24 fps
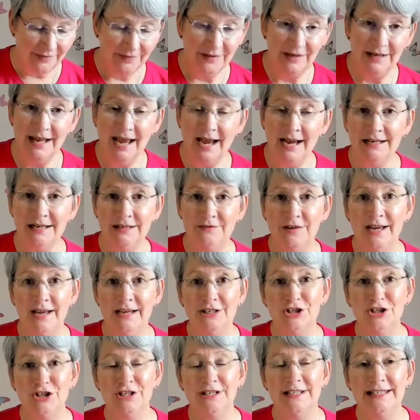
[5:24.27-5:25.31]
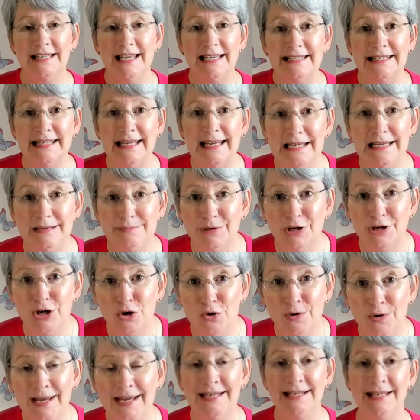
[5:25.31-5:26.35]
The nine of action says keep
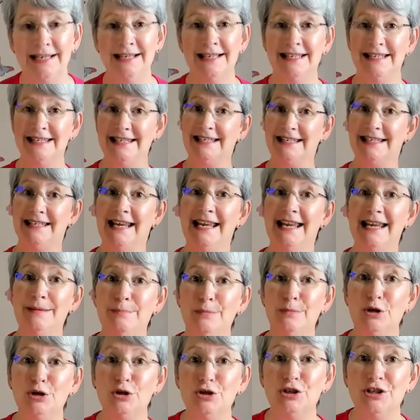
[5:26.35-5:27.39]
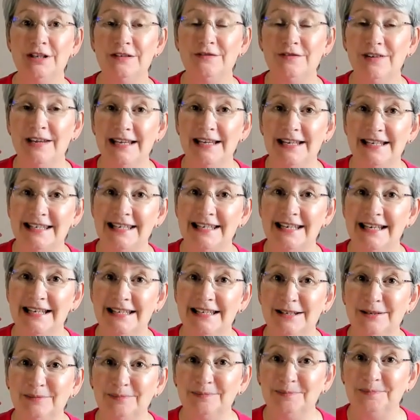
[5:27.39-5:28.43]
going, stay motivated,